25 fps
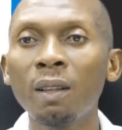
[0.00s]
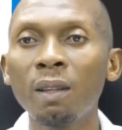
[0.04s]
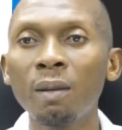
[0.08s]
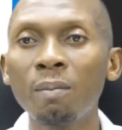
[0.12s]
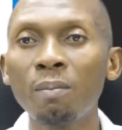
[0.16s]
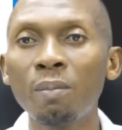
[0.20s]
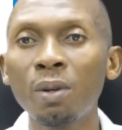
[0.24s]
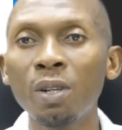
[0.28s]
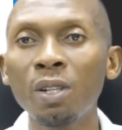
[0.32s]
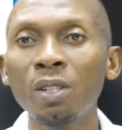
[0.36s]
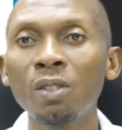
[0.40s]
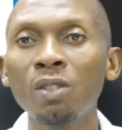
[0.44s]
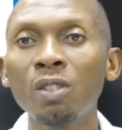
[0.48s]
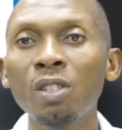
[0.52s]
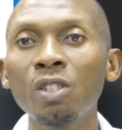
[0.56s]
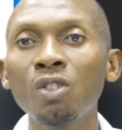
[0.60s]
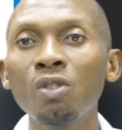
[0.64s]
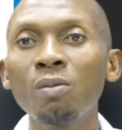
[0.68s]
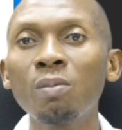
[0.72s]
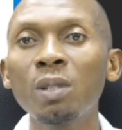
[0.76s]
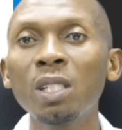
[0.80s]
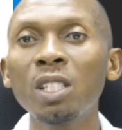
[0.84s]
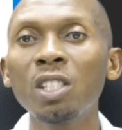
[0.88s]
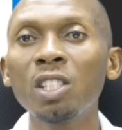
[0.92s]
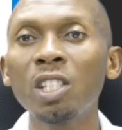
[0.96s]
the birds need
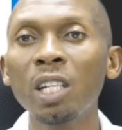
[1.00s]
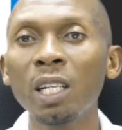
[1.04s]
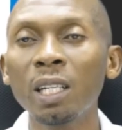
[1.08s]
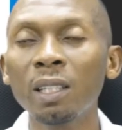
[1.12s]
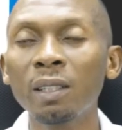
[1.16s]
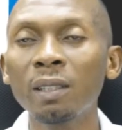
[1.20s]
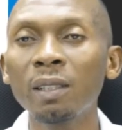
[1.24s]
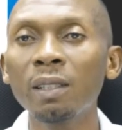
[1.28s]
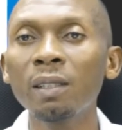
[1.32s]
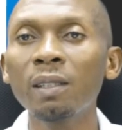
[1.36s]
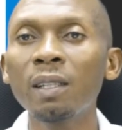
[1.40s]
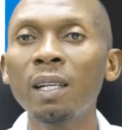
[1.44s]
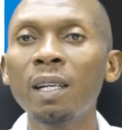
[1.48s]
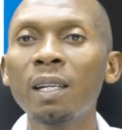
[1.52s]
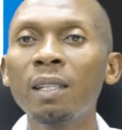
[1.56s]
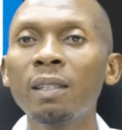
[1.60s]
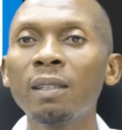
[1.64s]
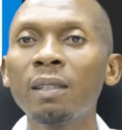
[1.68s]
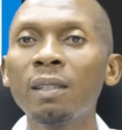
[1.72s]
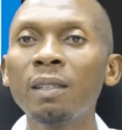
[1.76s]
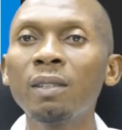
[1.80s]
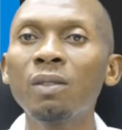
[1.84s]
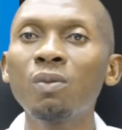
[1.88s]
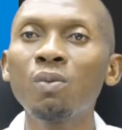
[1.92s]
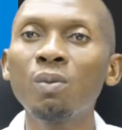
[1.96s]
to be injected
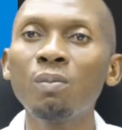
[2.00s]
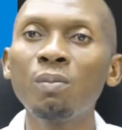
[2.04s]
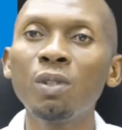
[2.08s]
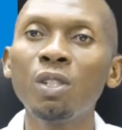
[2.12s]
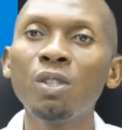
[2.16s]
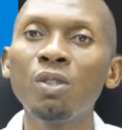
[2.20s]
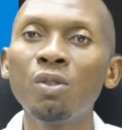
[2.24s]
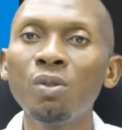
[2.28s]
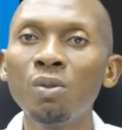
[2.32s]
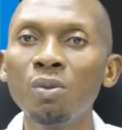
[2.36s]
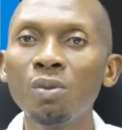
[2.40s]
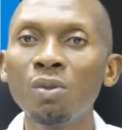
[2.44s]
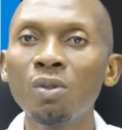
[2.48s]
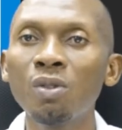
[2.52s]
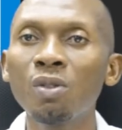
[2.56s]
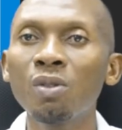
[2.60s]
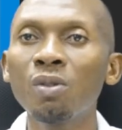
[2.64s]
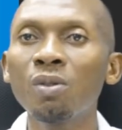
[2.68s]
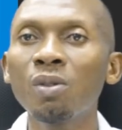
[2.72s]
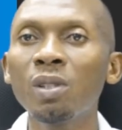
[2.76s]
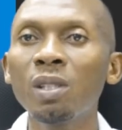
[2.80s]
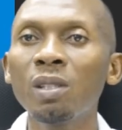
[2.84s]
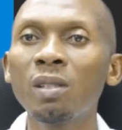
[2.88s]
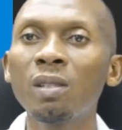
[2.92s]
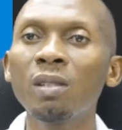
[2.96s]
and this will be used.
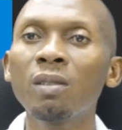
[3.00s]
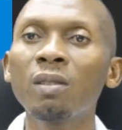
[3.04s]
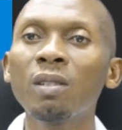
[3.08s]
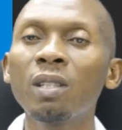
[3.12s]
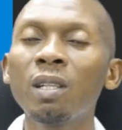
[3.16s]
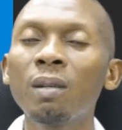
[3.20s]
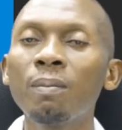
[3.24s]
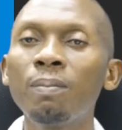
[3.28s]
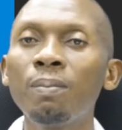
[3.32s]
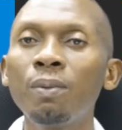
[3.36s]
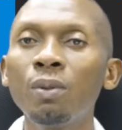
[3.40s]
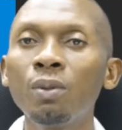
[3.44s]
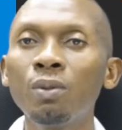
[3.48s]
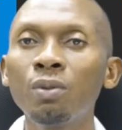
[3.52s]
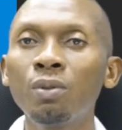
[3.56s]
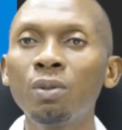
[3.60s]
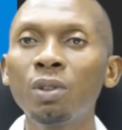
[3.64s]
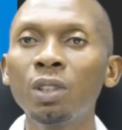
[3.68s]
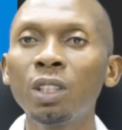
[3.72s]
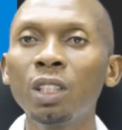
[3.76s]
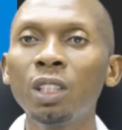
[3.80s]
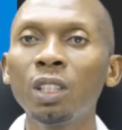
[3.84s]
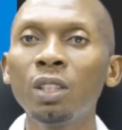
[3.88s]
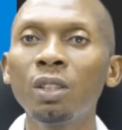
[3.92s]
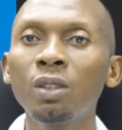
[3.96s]
So this is another
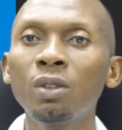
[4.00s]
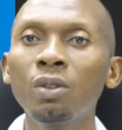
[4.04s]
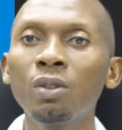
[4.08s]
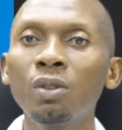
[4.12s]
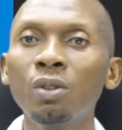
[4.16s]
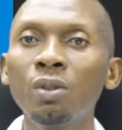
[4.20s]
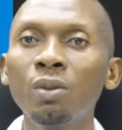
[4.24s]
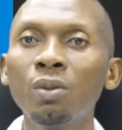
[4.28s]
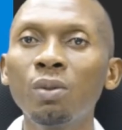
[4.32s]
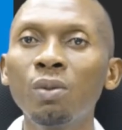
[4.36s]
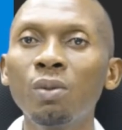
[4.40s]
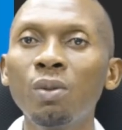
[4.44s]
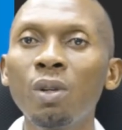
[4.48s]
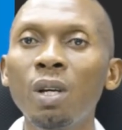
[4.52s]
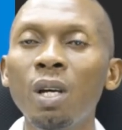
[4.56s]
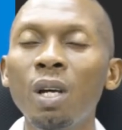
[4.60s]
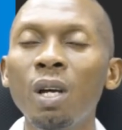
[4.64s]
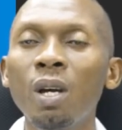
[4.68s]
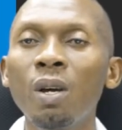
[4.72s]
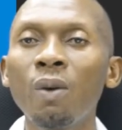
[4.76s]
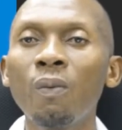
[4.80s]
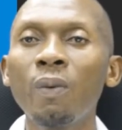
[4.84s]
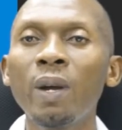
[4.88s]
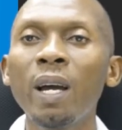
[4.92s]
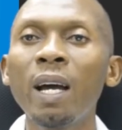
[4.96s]
poultry tool.
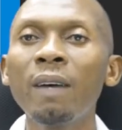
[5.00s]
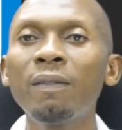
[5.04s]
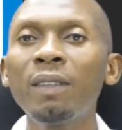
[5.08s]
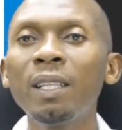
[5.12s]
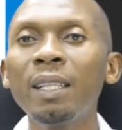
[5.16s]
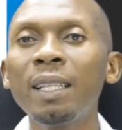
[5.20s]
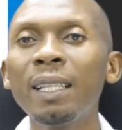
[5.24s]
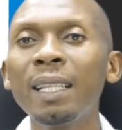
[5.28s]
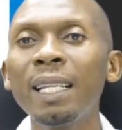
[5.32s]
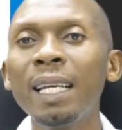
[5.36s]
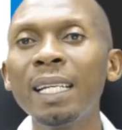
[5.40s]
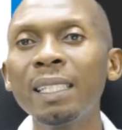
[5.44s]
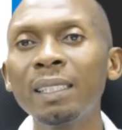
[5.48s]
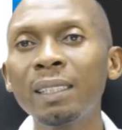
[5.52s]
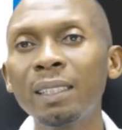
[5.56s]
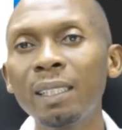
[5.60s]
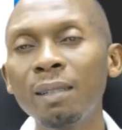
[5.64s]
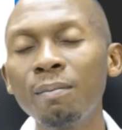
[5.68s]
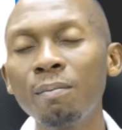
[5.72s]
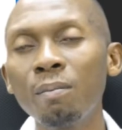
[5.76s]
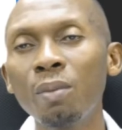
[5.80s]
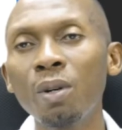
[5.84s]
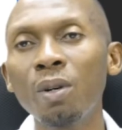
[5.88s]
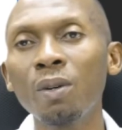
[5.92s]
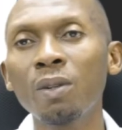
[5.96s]
We have the
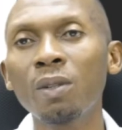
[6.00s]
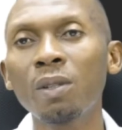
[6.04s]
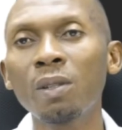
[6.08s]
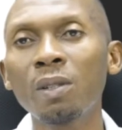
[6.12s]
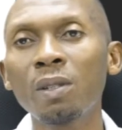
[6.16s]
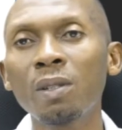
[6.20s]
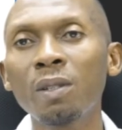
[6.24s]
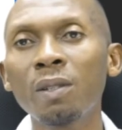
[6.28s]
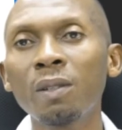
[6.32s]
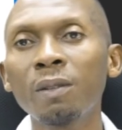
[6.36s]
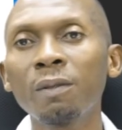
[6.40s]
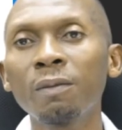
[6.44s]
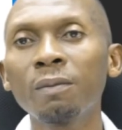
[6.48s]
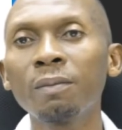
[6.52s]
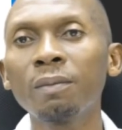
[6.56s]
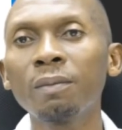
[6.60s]
nesting box.